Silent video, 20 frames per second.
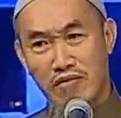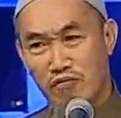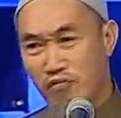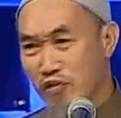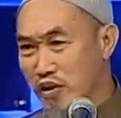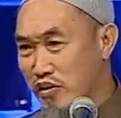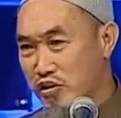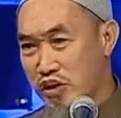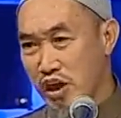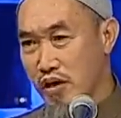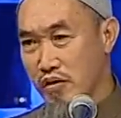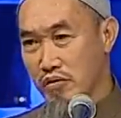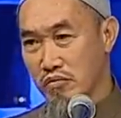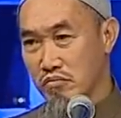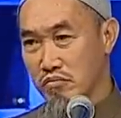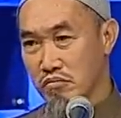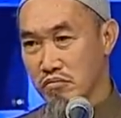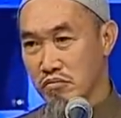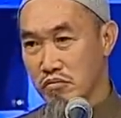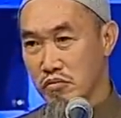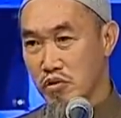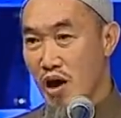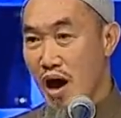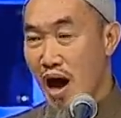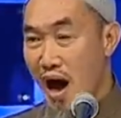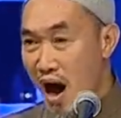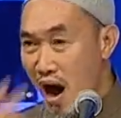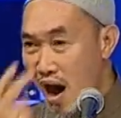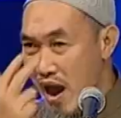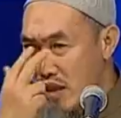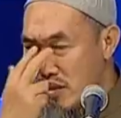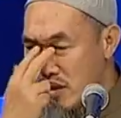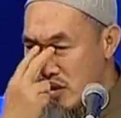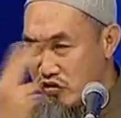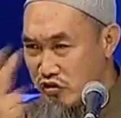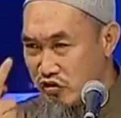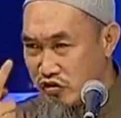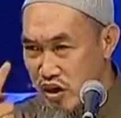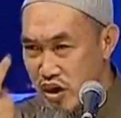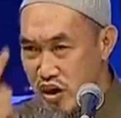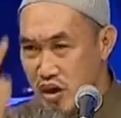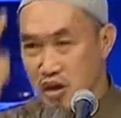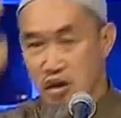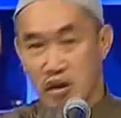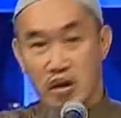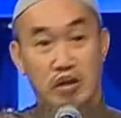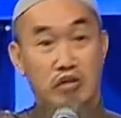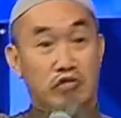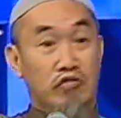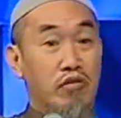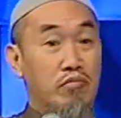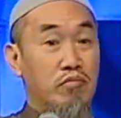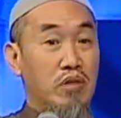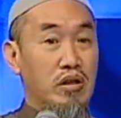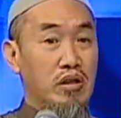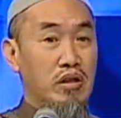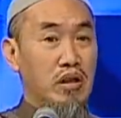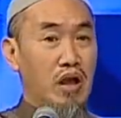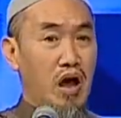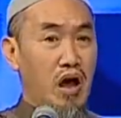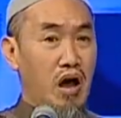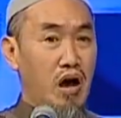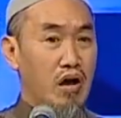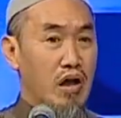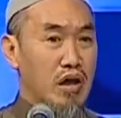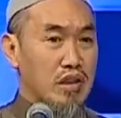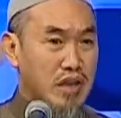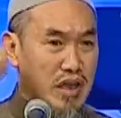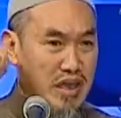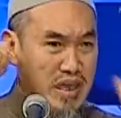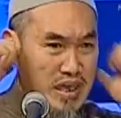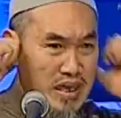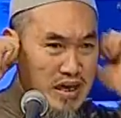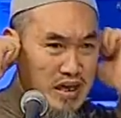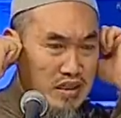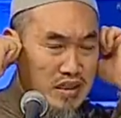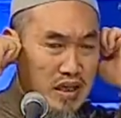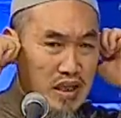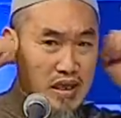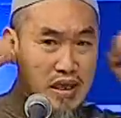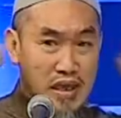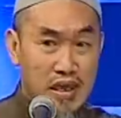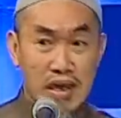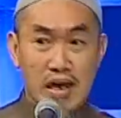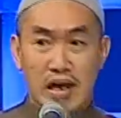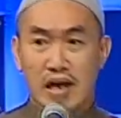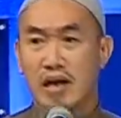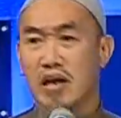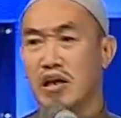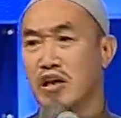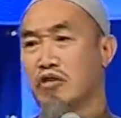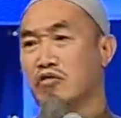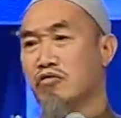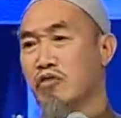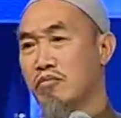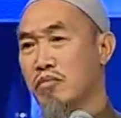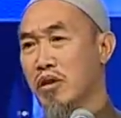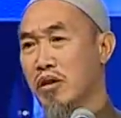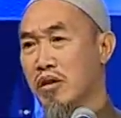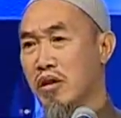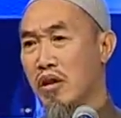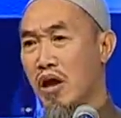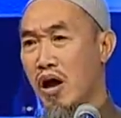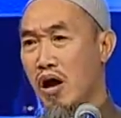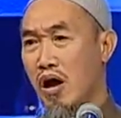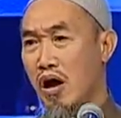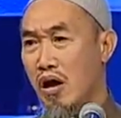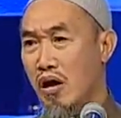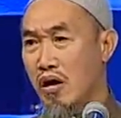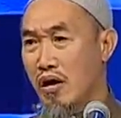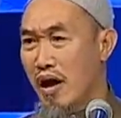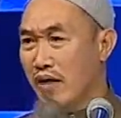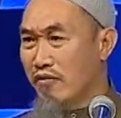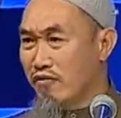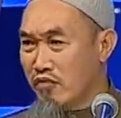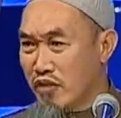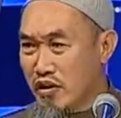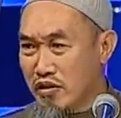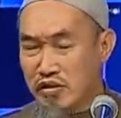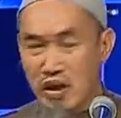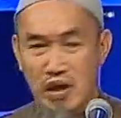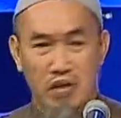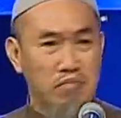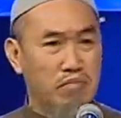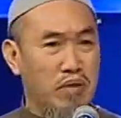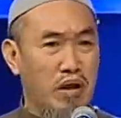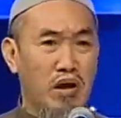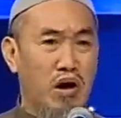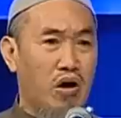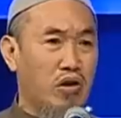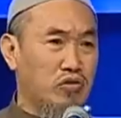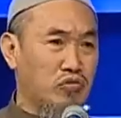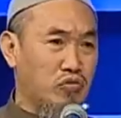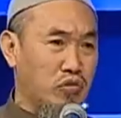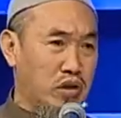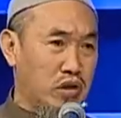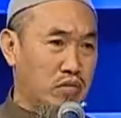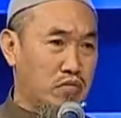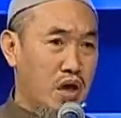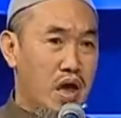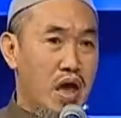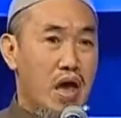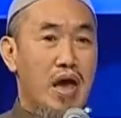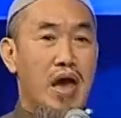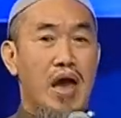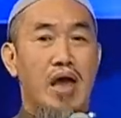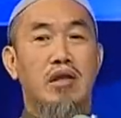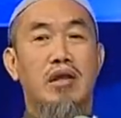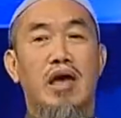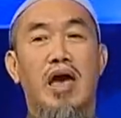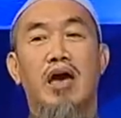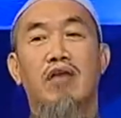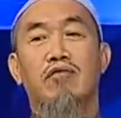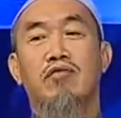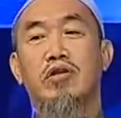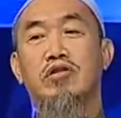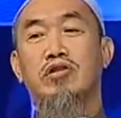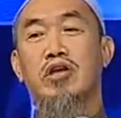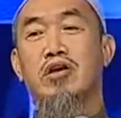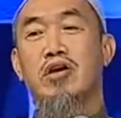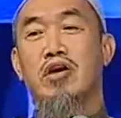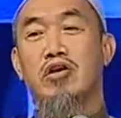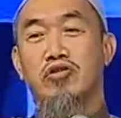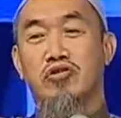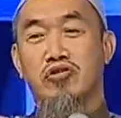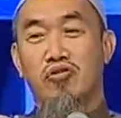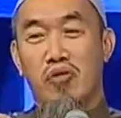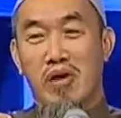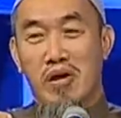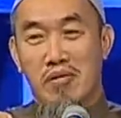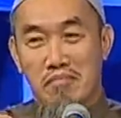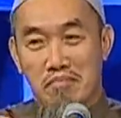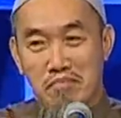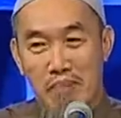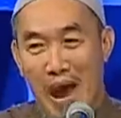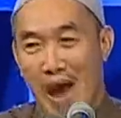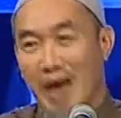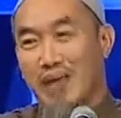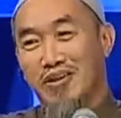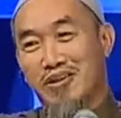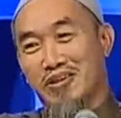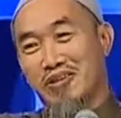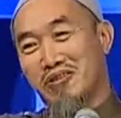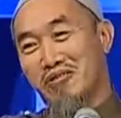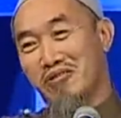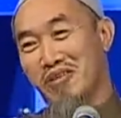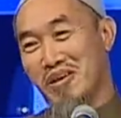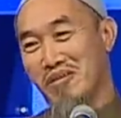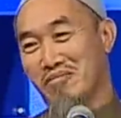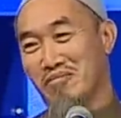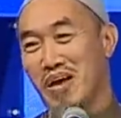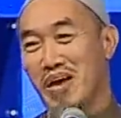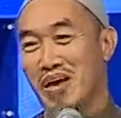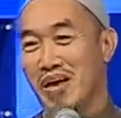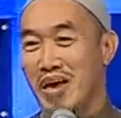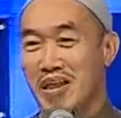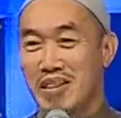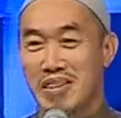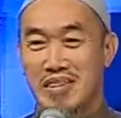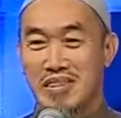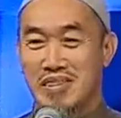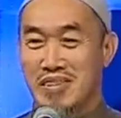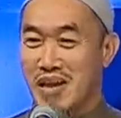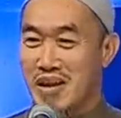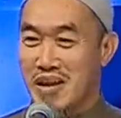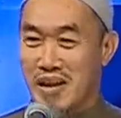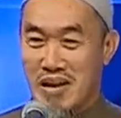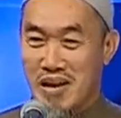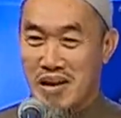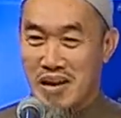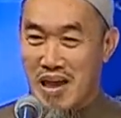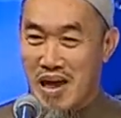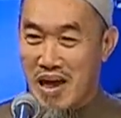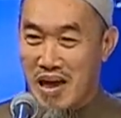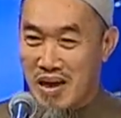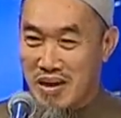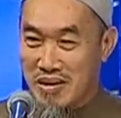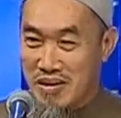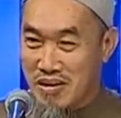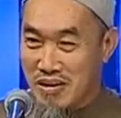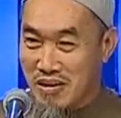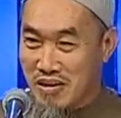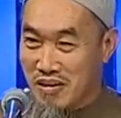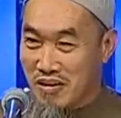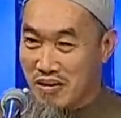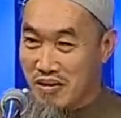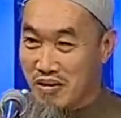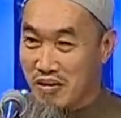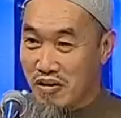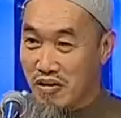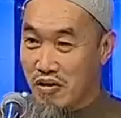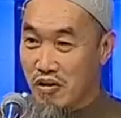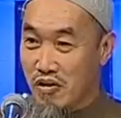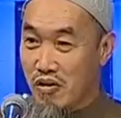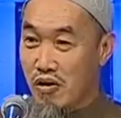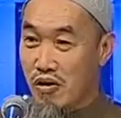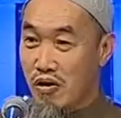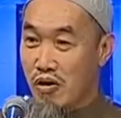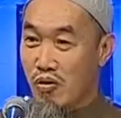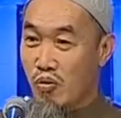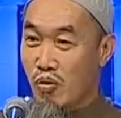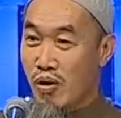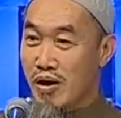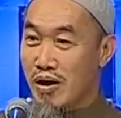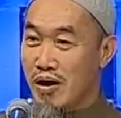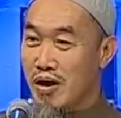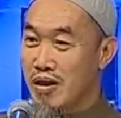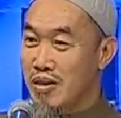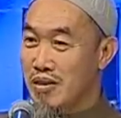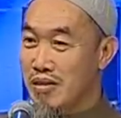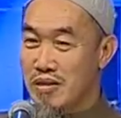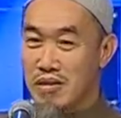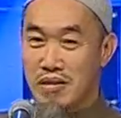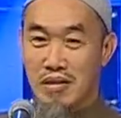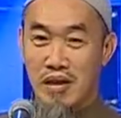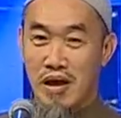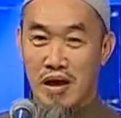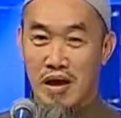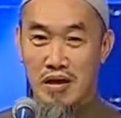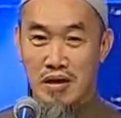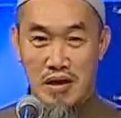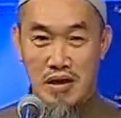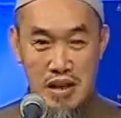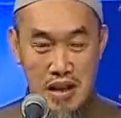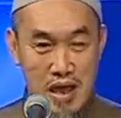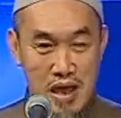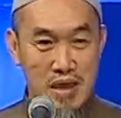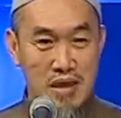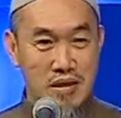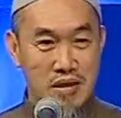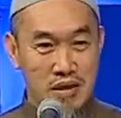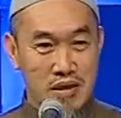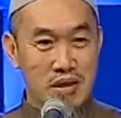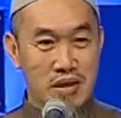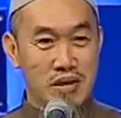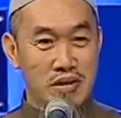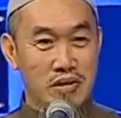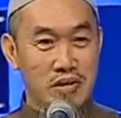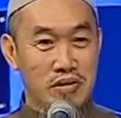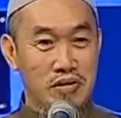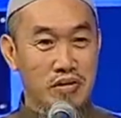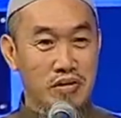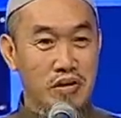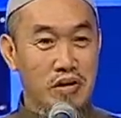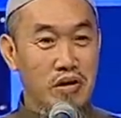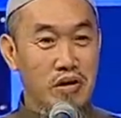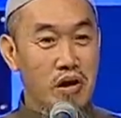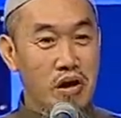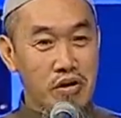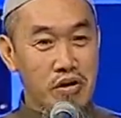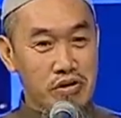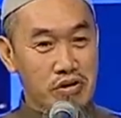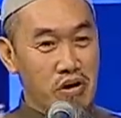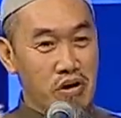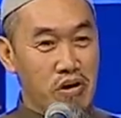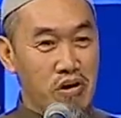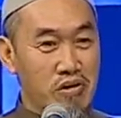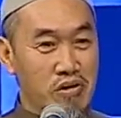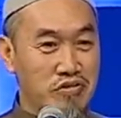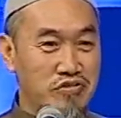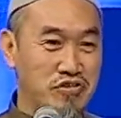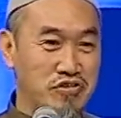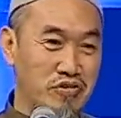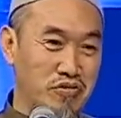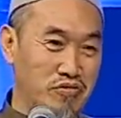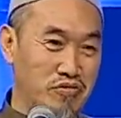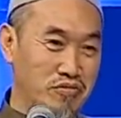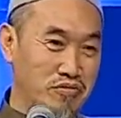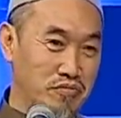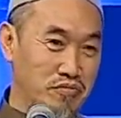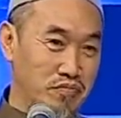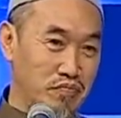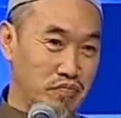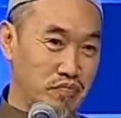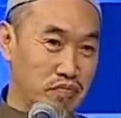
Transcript: Everything, the eye that see is from Allah, the ear that hear is from Allah, everything belong to Him, and everything is going back to Him. Inna lillahi wa inna ilayhi raji'un.